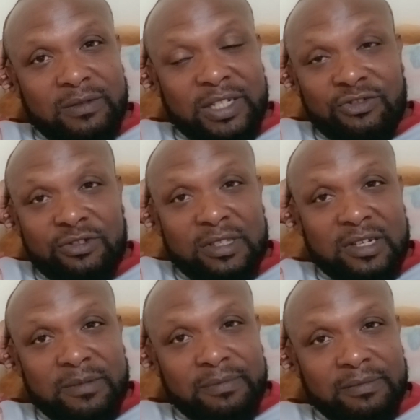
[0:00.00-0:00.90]
when she's
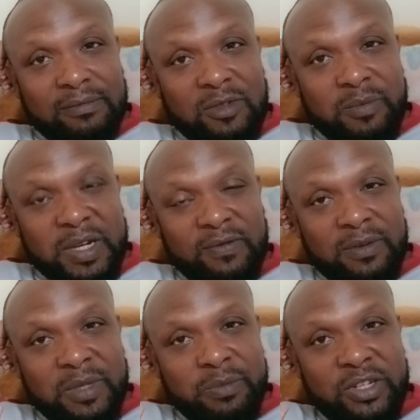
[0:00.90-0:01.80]
come back
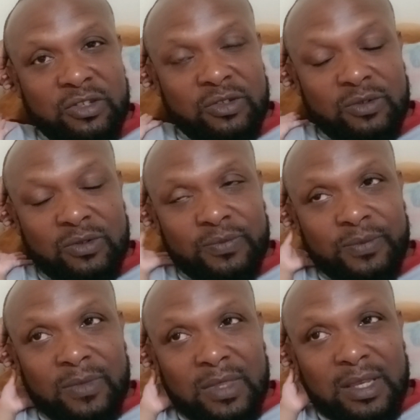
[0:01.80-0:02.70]
from the beach. So
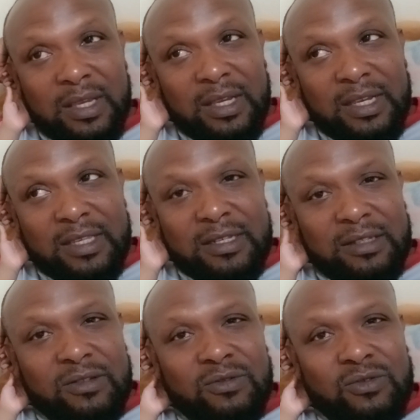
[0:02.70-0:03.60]
it's
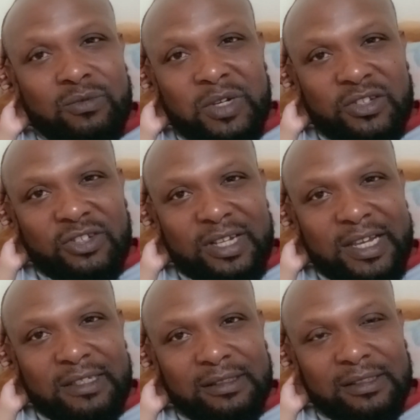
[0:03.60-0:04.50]
not too much,
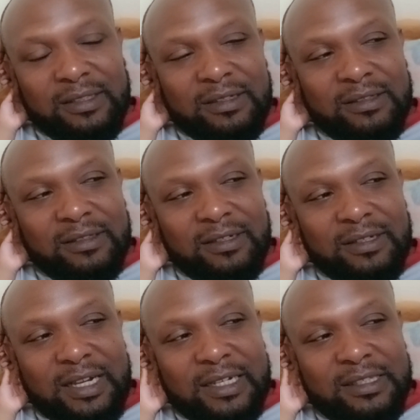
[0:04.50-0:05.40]
guys,
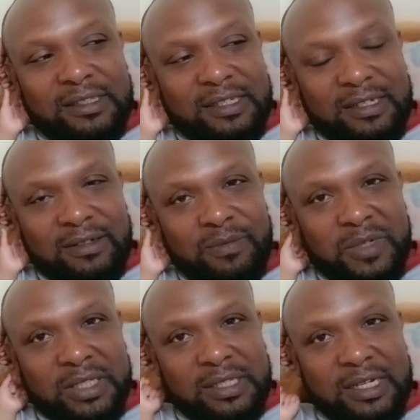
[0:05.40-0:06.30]
I could say,
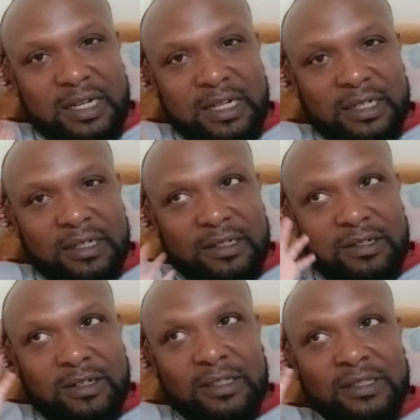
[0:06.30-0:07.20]
but I could
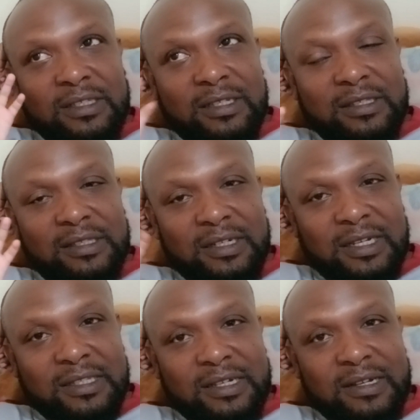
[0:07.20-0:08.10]
honestly say
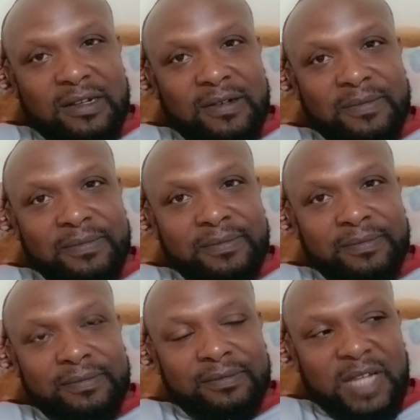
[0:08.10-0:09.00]
that
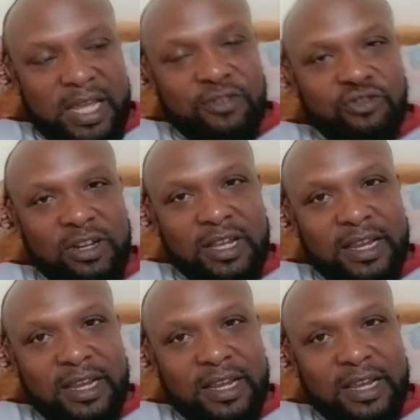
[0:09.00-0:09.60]
I enjoy